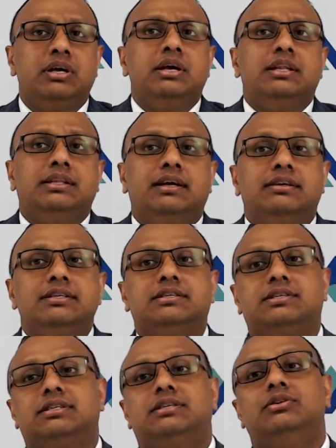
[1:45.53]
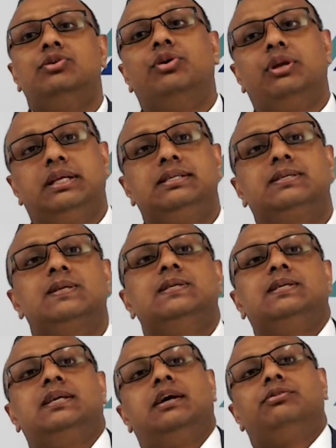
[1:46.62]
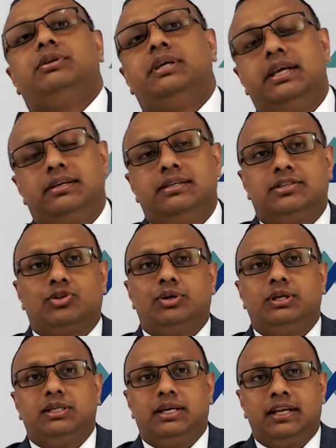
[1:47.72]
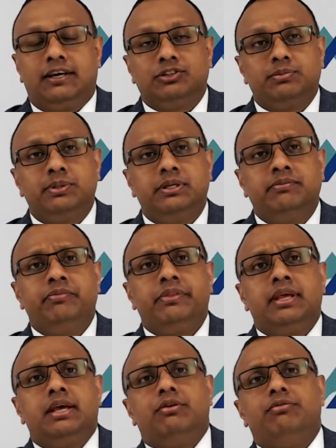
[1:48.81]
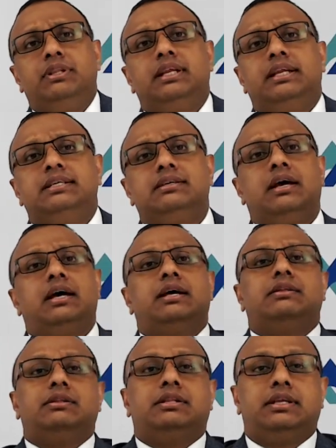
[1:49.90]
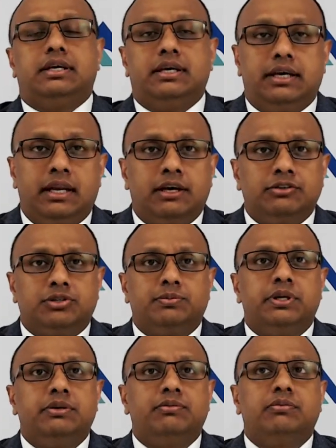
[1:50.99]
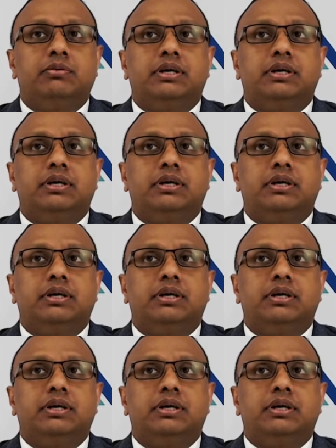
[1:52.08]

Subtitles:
there is no legislation out yet. It's only the announcement. With the announcement, what